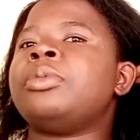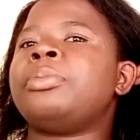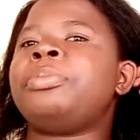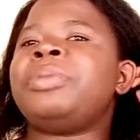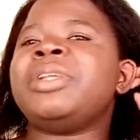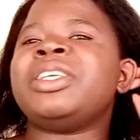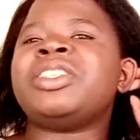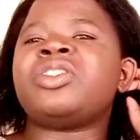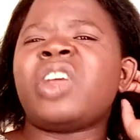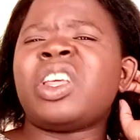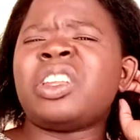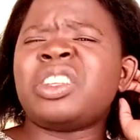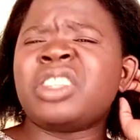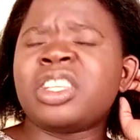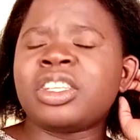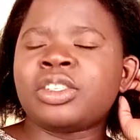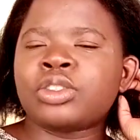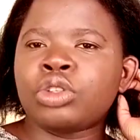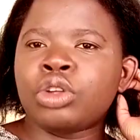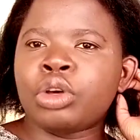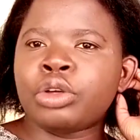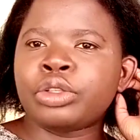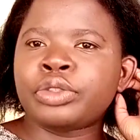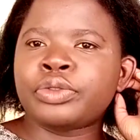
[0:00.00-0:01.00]
please write those
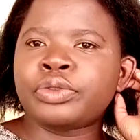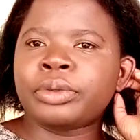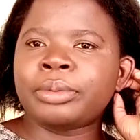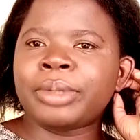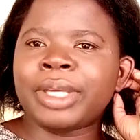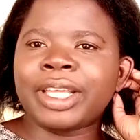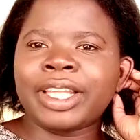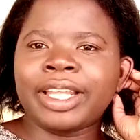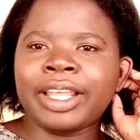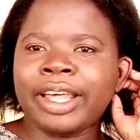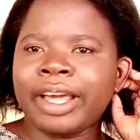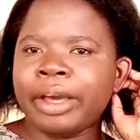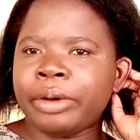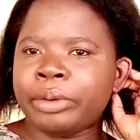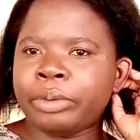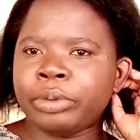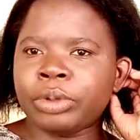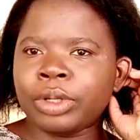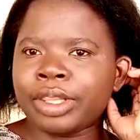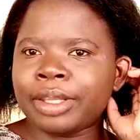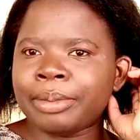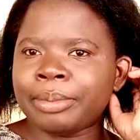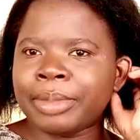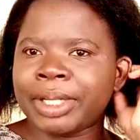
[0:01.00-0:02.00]
notes for me and then I'll
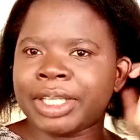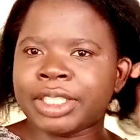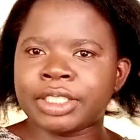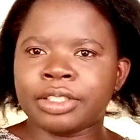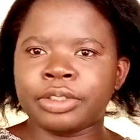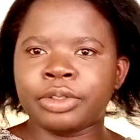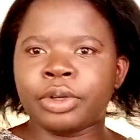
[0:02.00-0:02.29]
read them later.